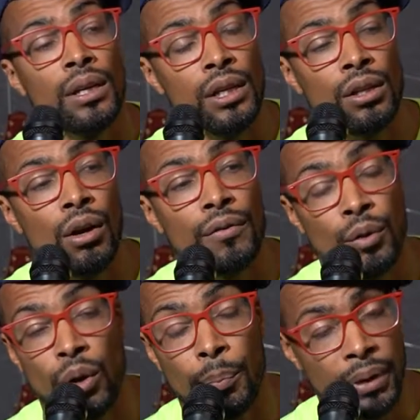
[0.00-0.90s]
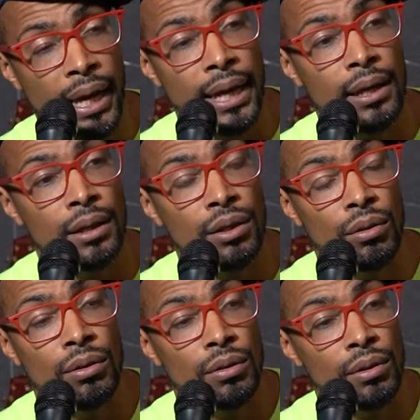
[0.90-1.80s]
If you want to play,
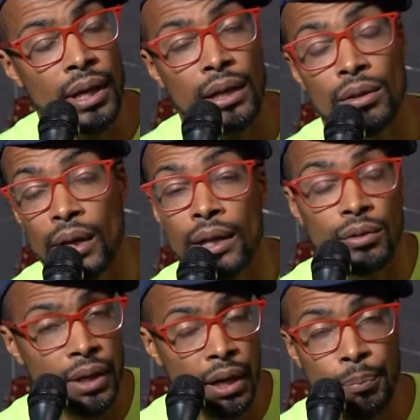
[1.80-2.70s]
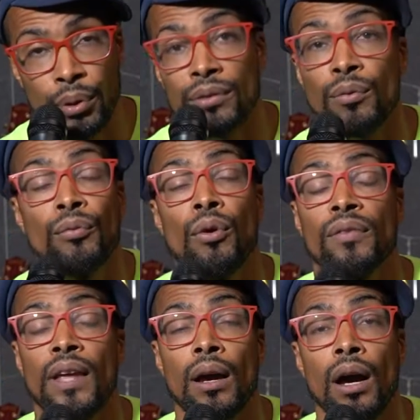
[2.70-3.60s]
you got to put
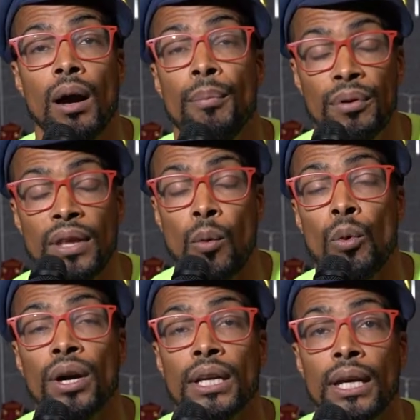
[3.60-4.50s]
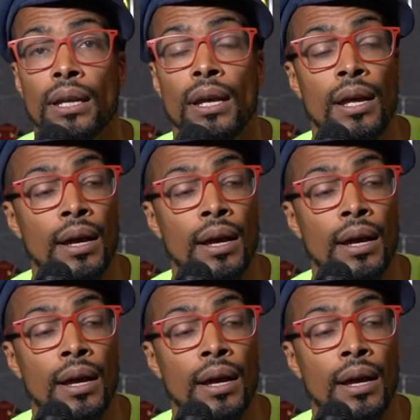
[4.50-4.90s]
forth that work in.